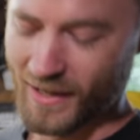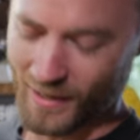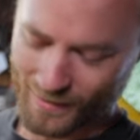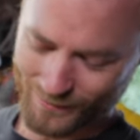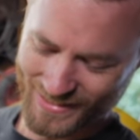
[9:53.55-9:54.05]

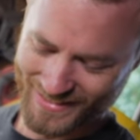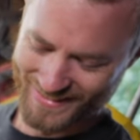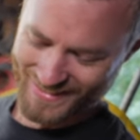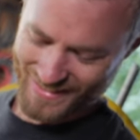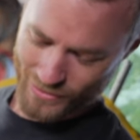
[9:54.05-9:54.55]
Um,
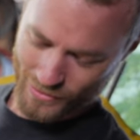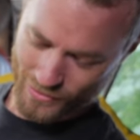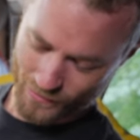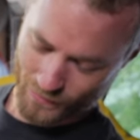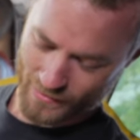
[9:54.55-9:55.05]

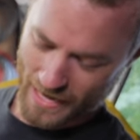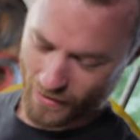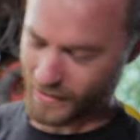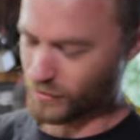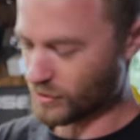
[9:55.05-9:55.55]
so now
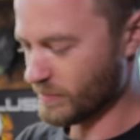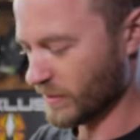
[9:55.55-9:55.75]
I can just